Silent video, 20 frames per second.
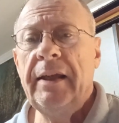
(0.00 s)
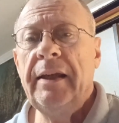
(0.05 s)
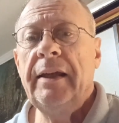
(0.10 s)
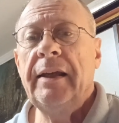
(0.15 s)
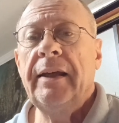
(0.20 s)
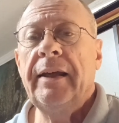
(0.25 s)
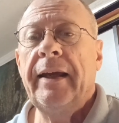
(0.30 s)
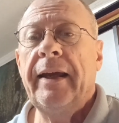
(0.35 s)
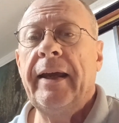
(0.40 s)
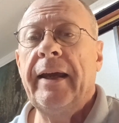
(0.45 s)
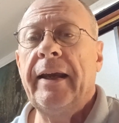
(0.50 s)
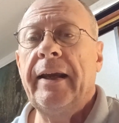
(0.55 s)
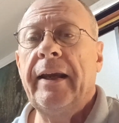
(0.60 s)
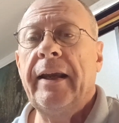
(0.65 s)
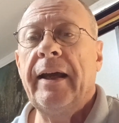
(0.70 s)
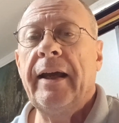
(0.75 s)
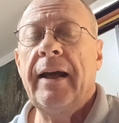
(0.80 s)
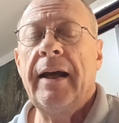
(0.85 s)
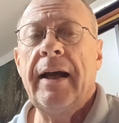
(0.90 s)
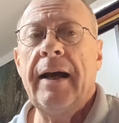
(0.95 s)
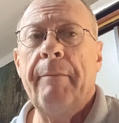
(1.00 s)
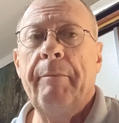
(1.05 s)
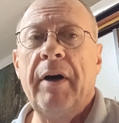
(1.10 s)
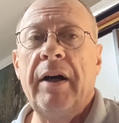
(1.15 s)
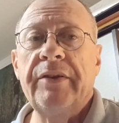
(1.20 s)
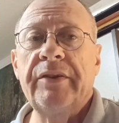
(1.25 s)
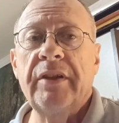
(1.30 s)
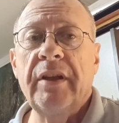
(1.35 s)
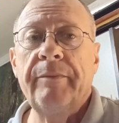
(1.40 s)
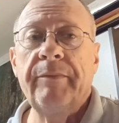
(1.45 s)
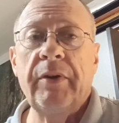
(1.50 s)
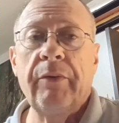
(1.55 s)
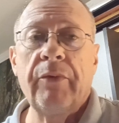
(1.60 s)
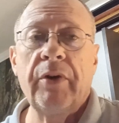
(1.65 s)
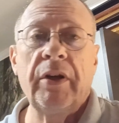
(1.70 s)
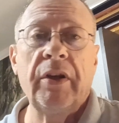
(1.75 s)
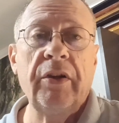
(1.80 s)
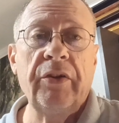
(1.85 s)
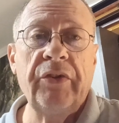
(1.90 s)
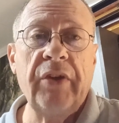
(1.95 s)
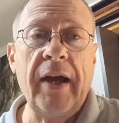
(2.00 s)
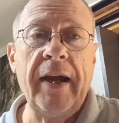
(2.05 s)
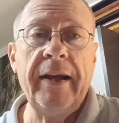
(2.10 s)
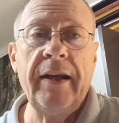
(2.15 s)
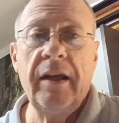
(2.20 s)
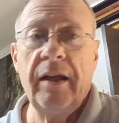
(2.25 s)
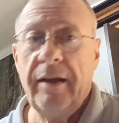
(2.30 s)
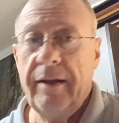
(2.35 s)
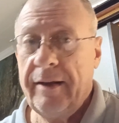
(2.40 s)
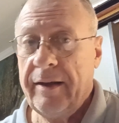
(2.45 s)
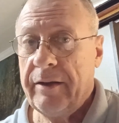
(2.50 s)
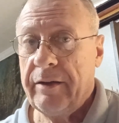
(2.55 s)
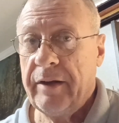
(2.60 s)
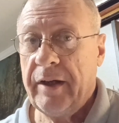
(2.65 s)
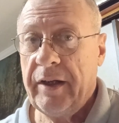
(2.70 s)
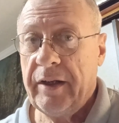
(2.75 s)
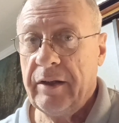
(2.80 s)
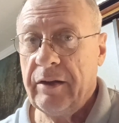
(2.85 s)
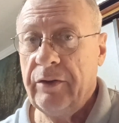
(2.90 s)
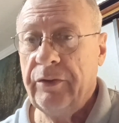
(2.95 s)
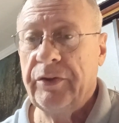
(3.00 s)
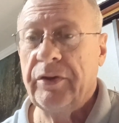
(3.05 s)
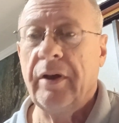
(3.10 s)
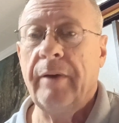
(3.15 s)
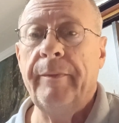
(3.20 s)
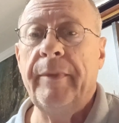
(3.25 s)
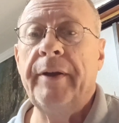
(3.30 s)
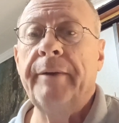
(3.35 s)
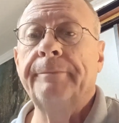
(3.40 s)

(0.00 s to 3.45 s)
and I bought some that were a little tight, and now they're getting loose on me.